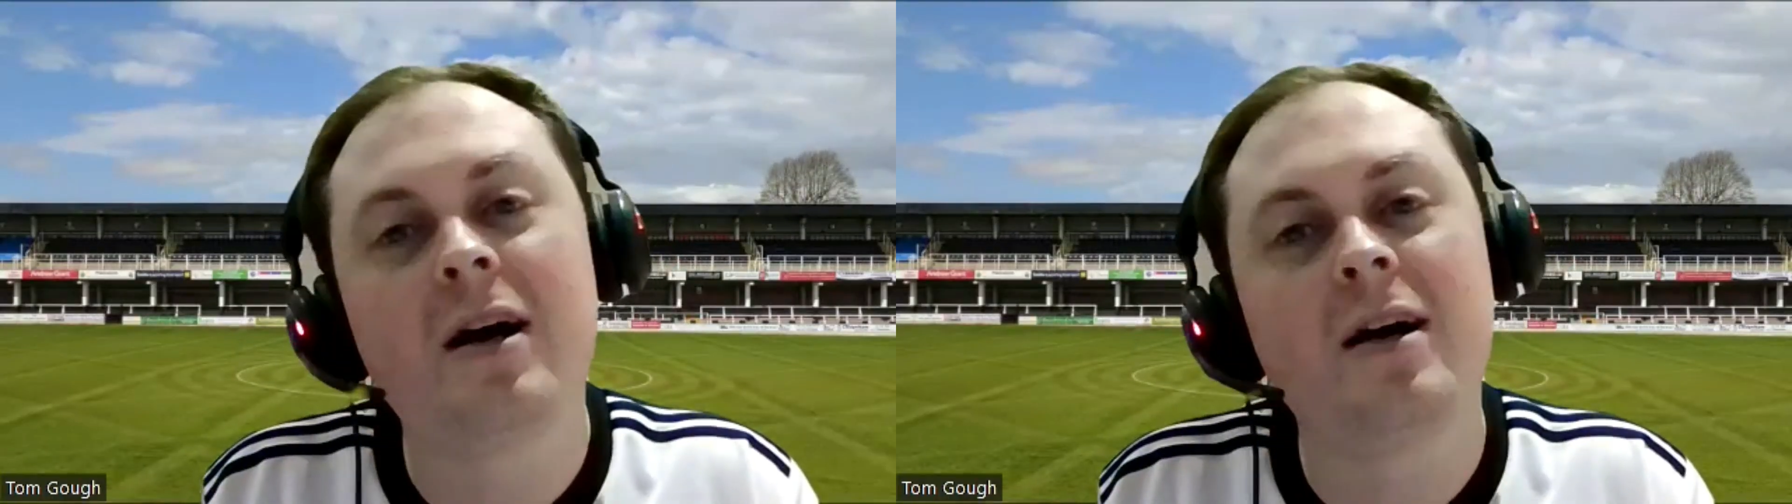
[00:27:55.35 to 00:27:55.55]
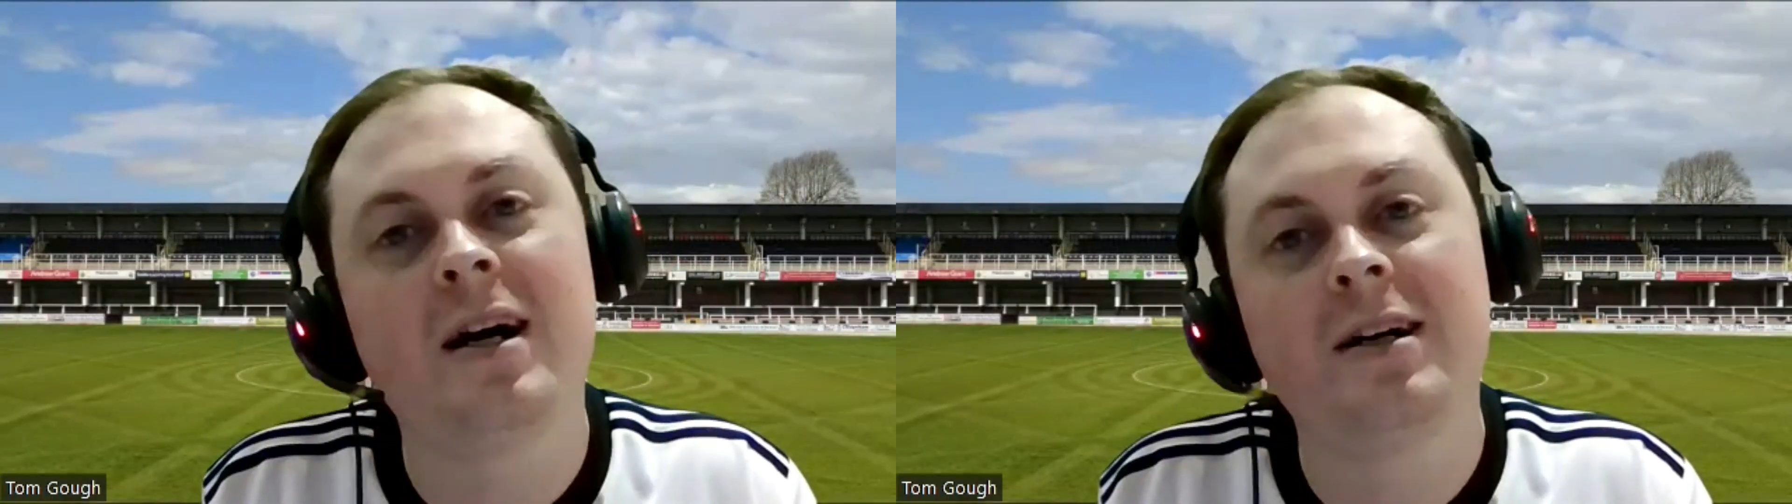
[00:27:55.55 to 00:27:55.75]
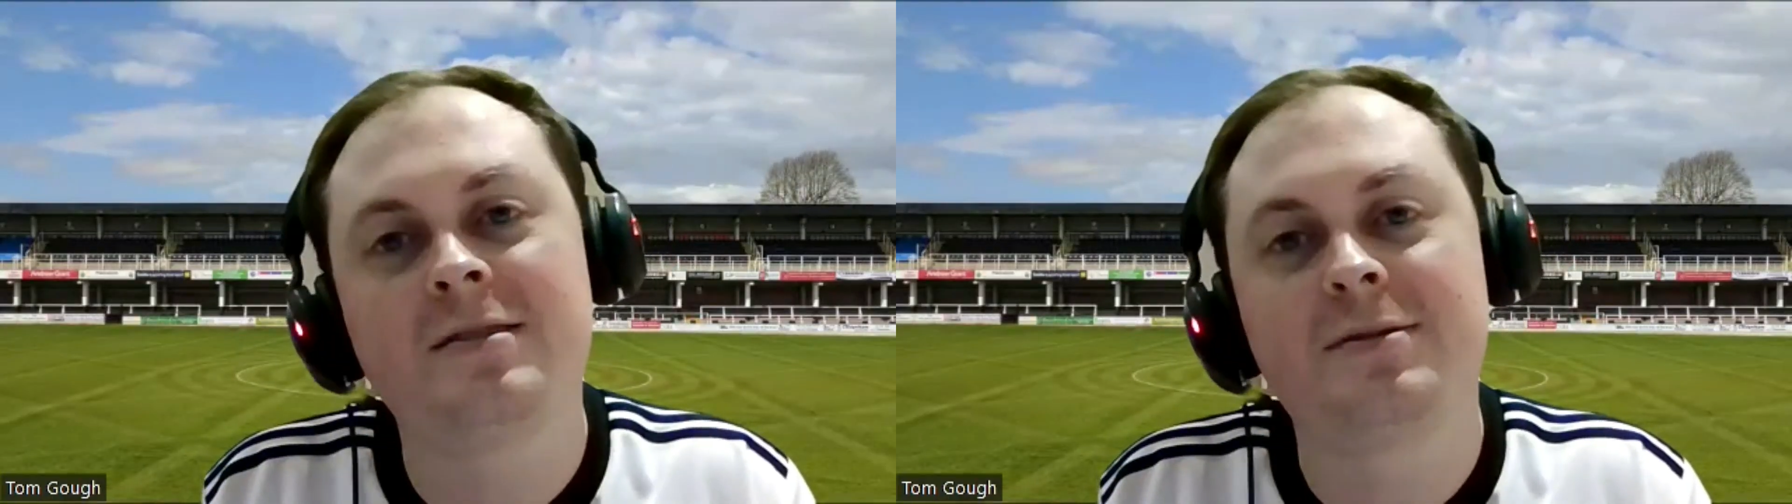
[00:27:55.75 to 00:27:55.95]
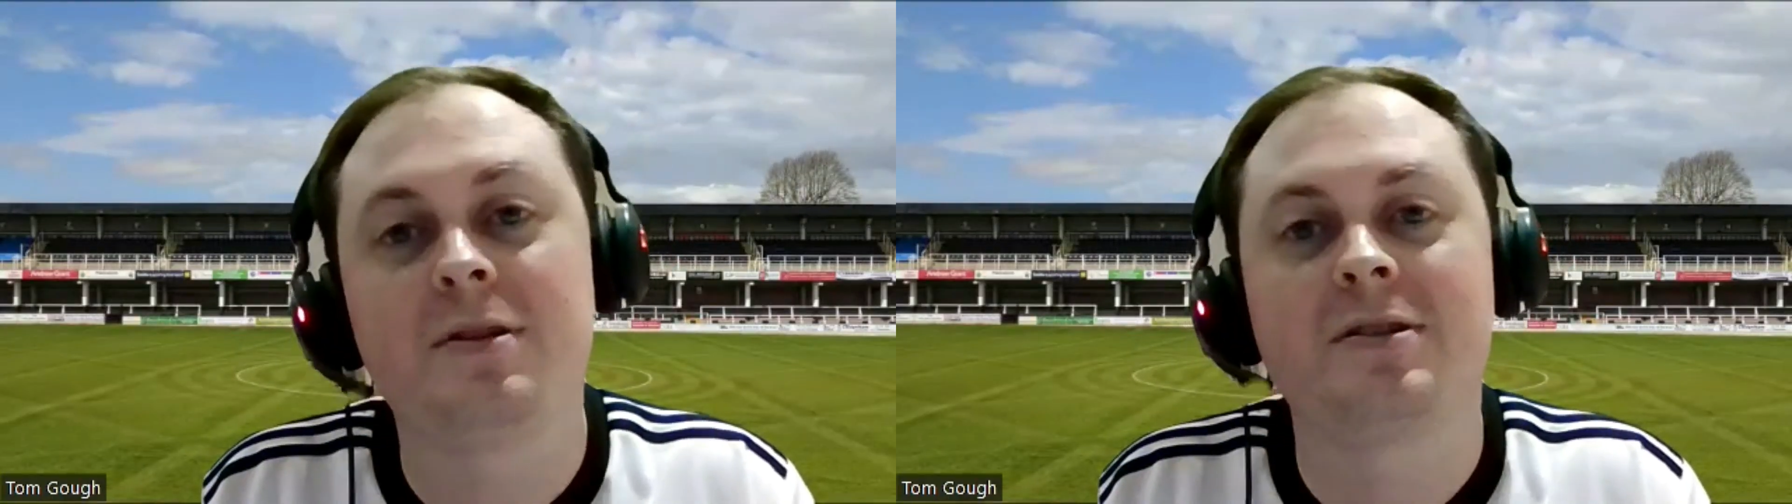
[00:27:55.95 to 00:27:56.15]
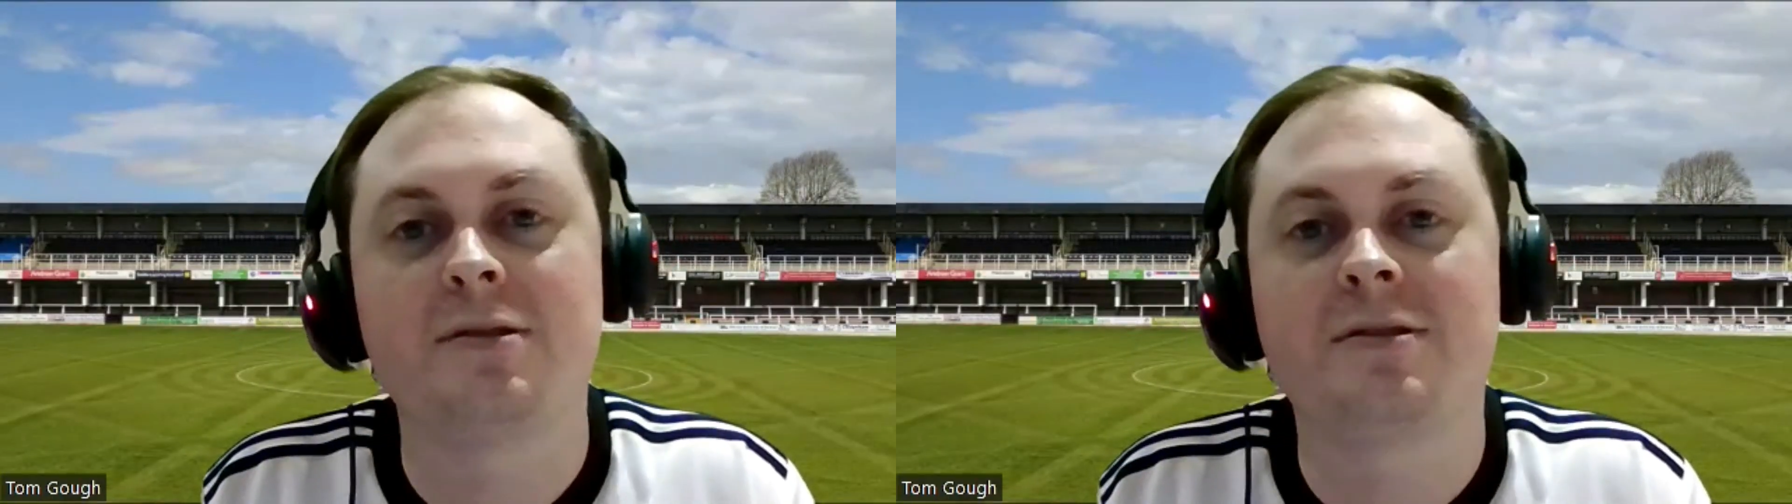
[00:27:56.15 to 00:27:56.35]
to
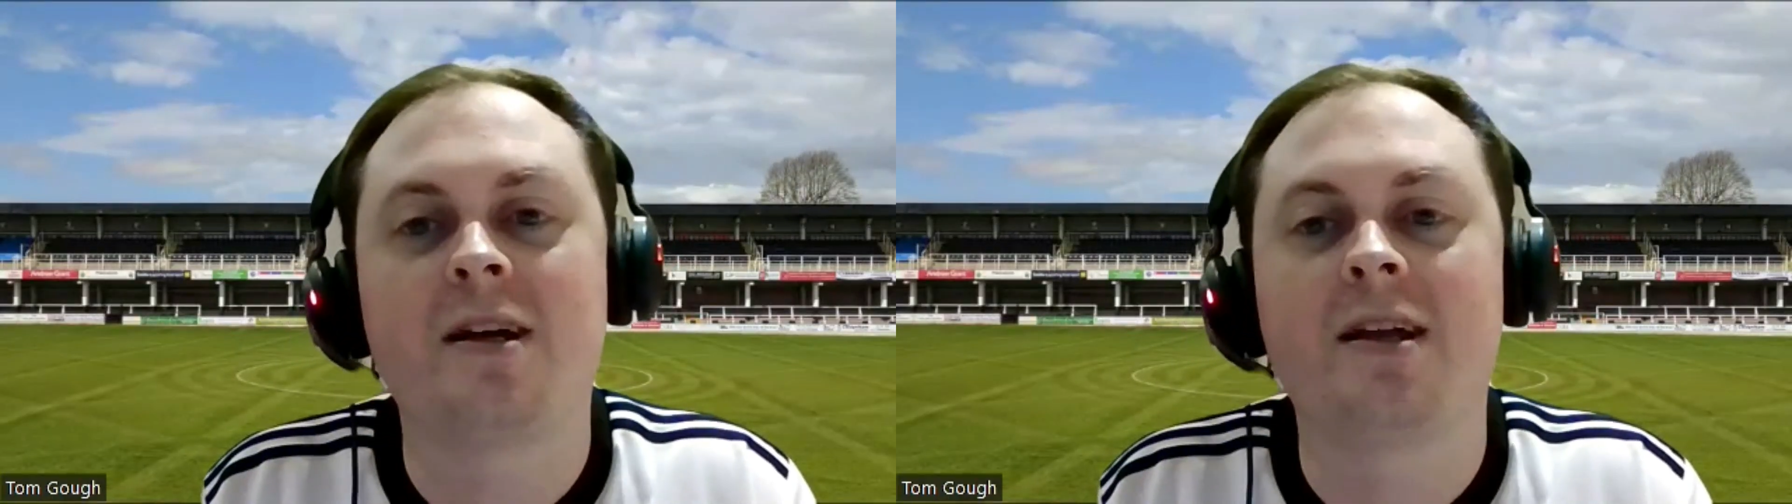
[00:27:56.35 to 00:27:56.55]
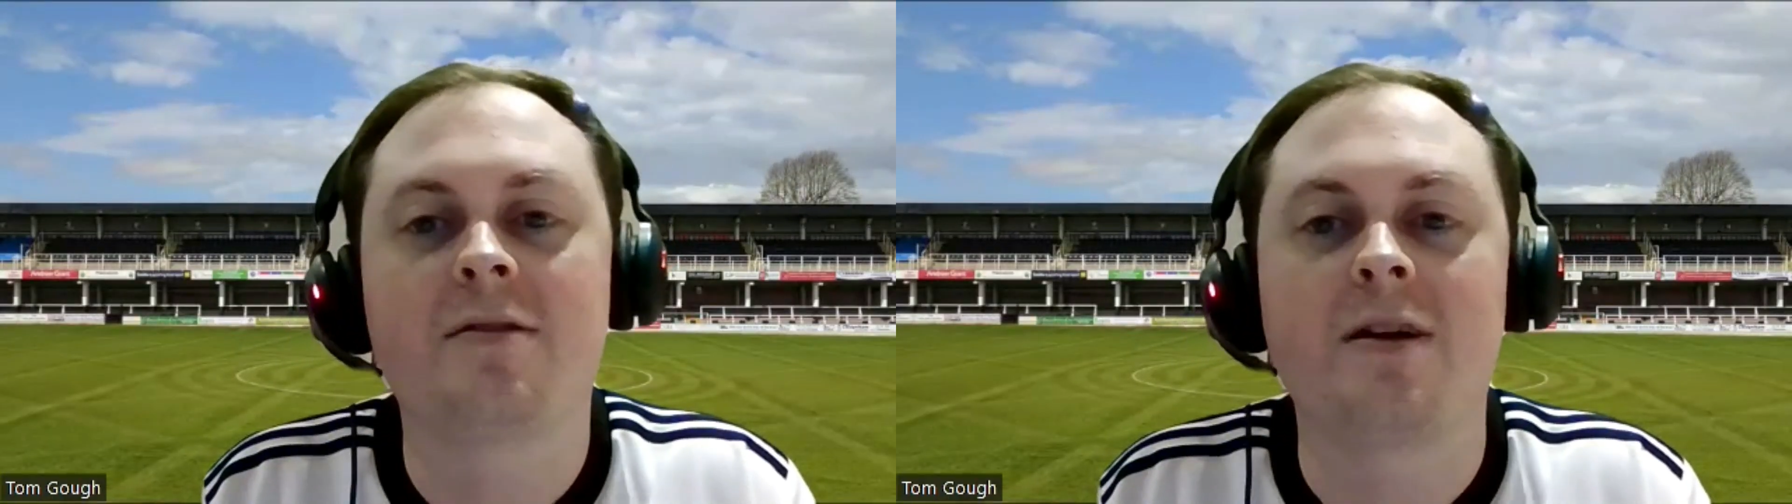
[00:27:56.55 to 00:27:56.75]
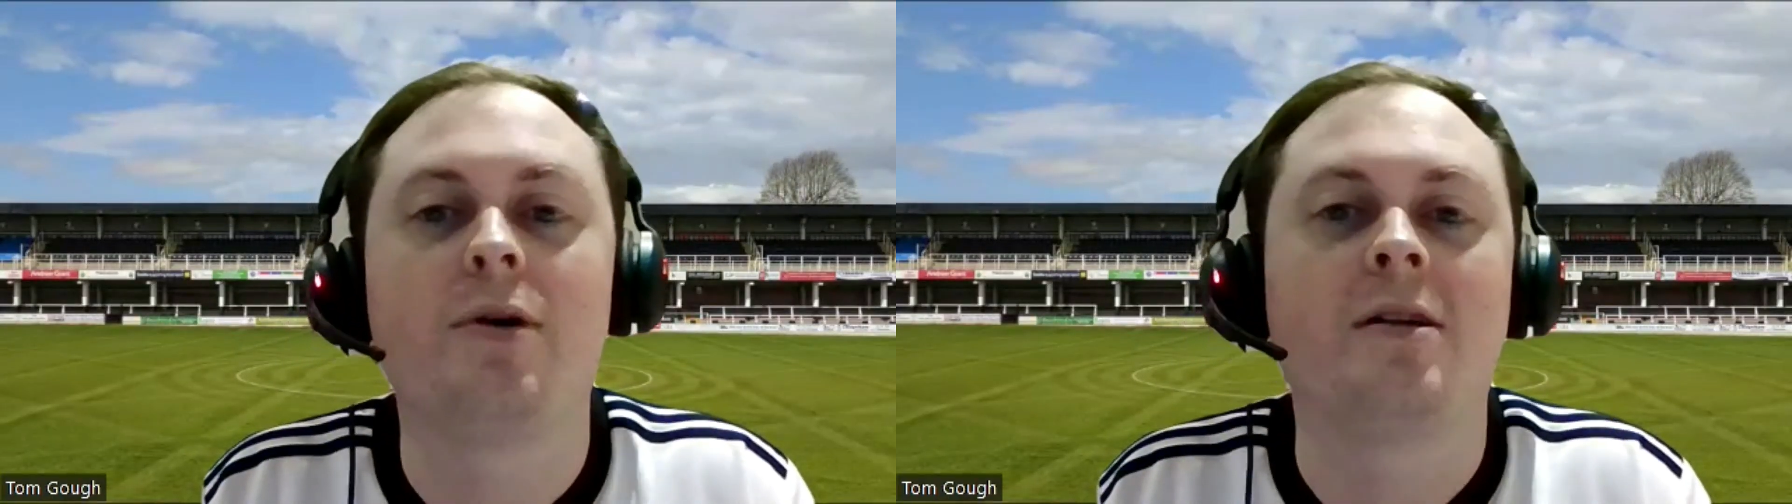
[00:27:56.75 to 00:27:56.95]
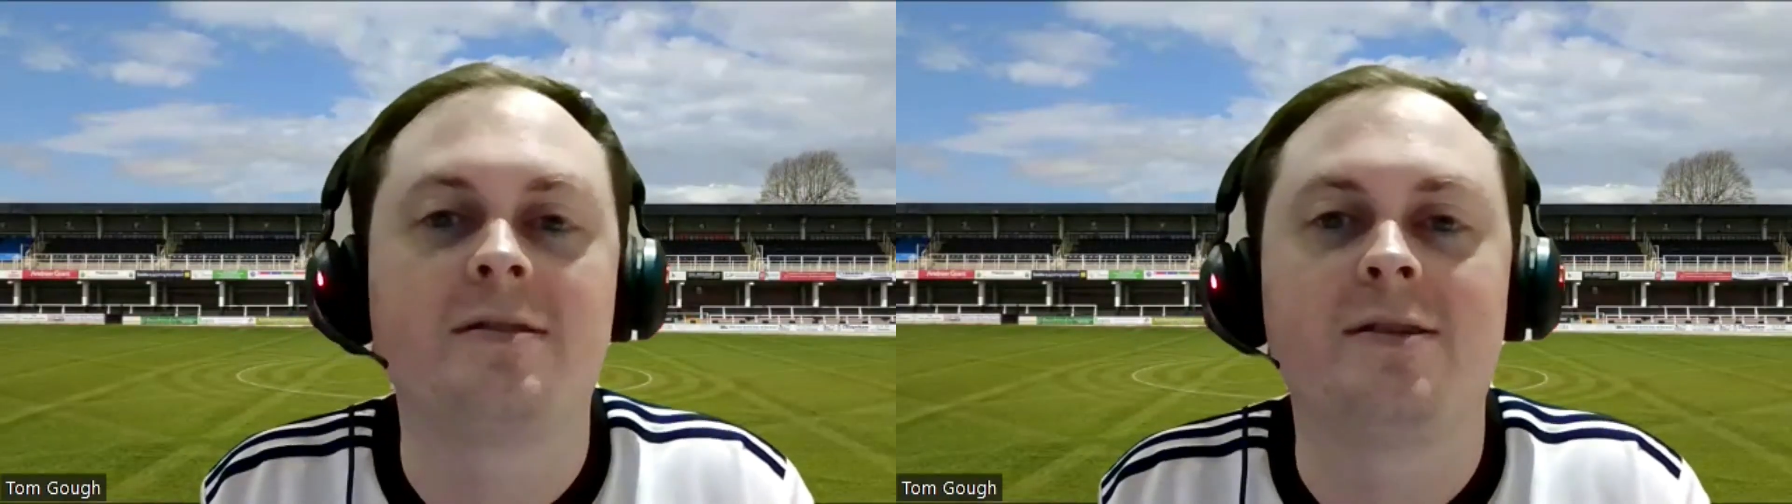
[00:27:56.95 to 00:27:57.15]
be honest, I was thinking 3-1,